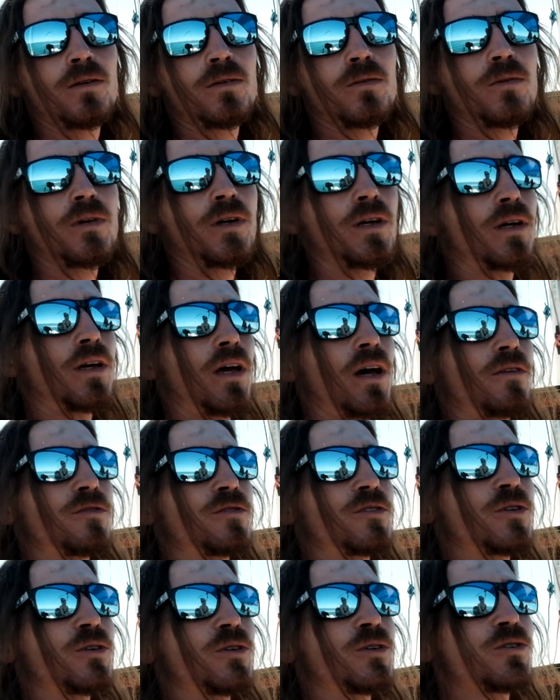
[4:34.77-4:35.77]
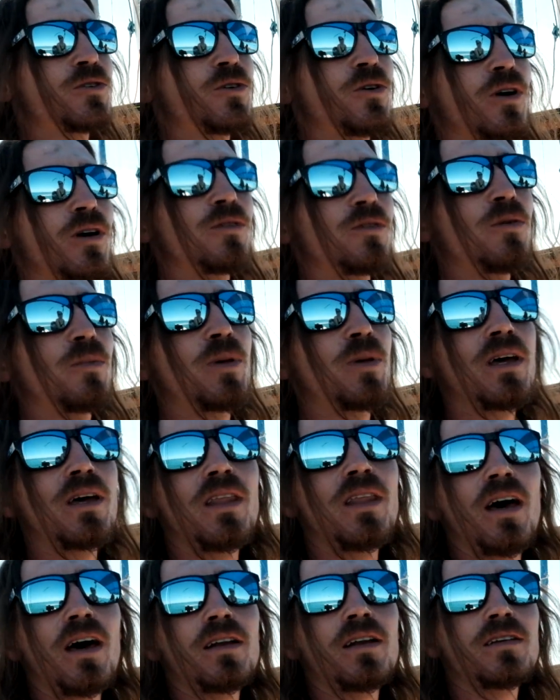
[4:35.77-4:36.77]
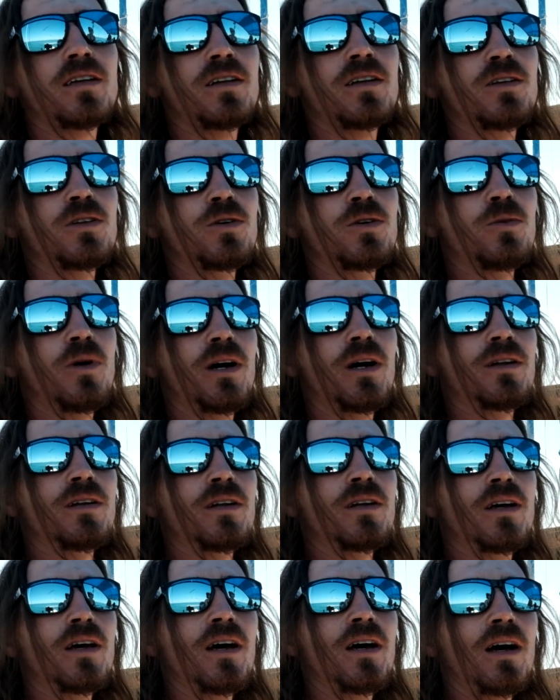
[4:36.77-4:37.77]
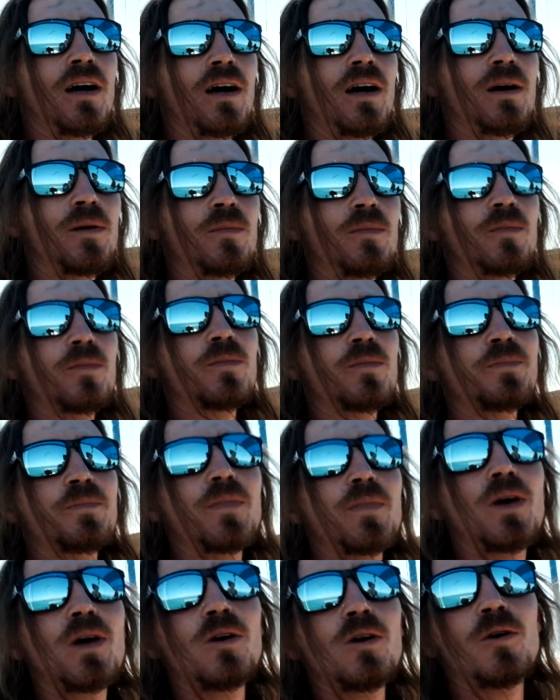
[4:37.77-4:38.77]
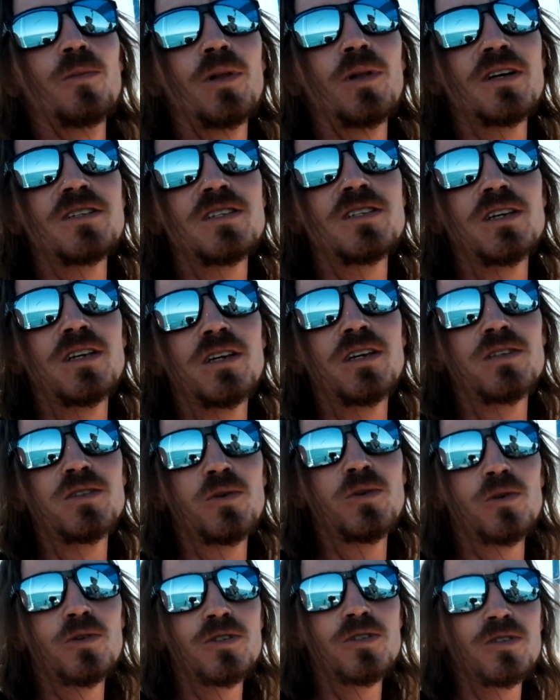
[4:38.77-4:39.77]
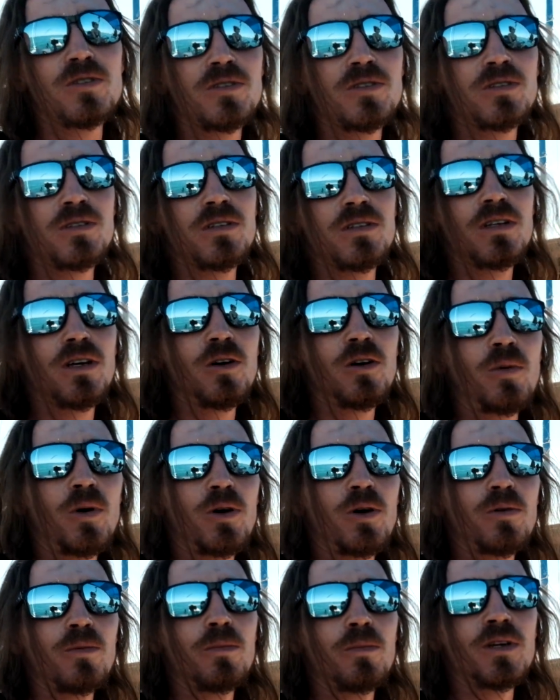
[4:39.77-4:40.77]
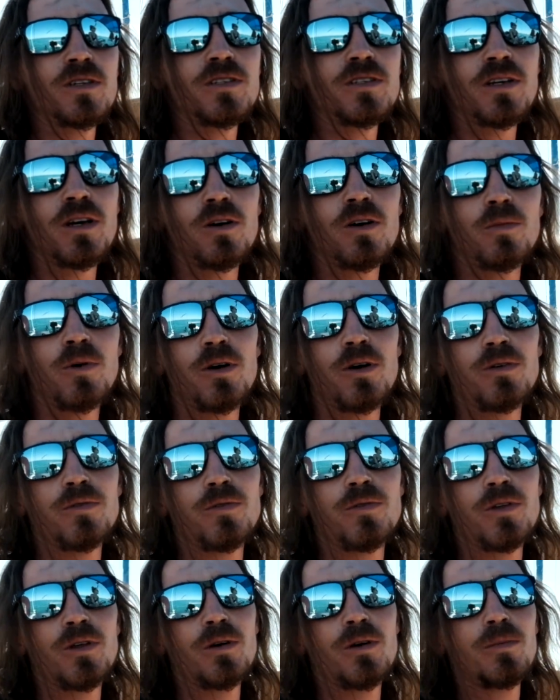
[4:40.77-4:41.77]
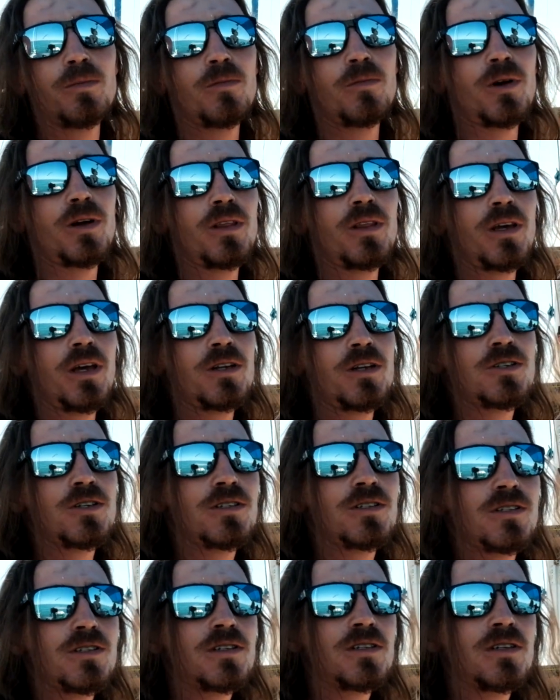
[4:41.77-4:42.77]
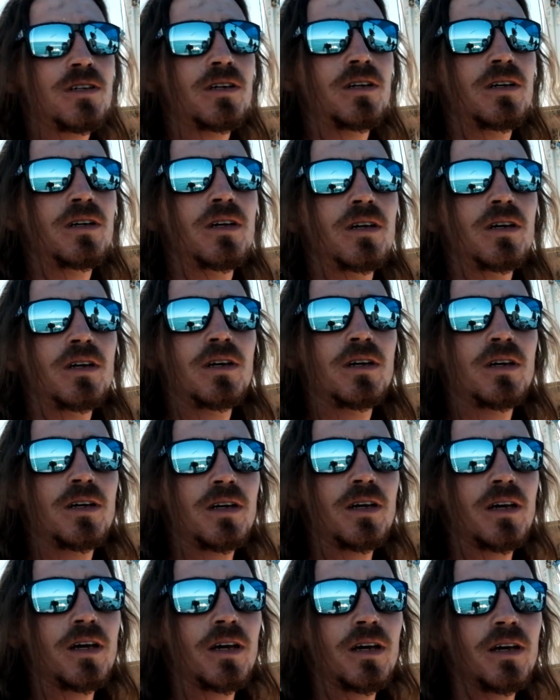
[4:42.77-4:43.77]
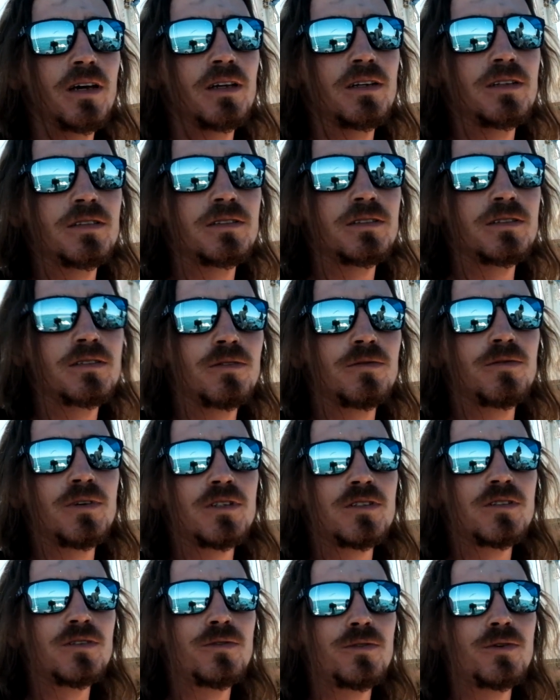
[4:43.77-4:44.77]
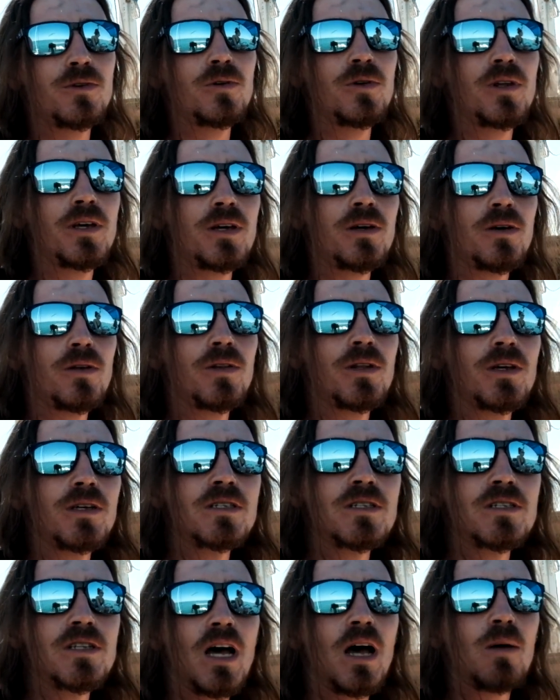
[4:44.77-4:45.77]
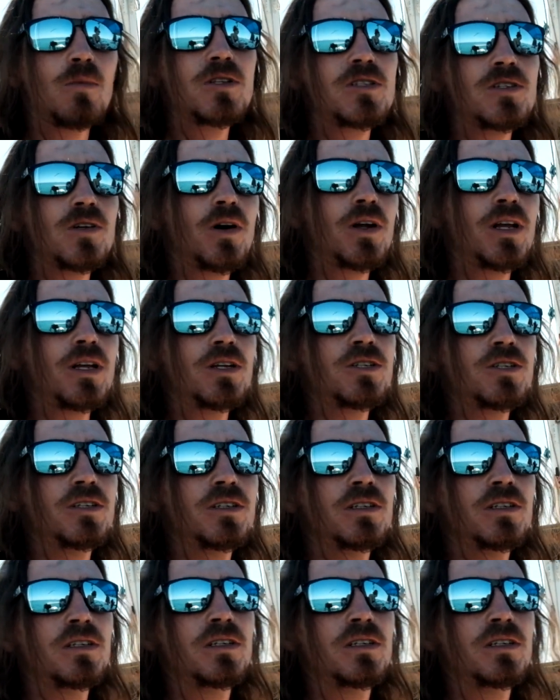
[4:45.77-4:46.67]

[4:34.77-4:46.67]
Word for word: we have to try and repair that, get a new one, um, replace the exhaust elbow, mixing elbow for the one of the engines, and fix the fuel leak on the starboard side engine.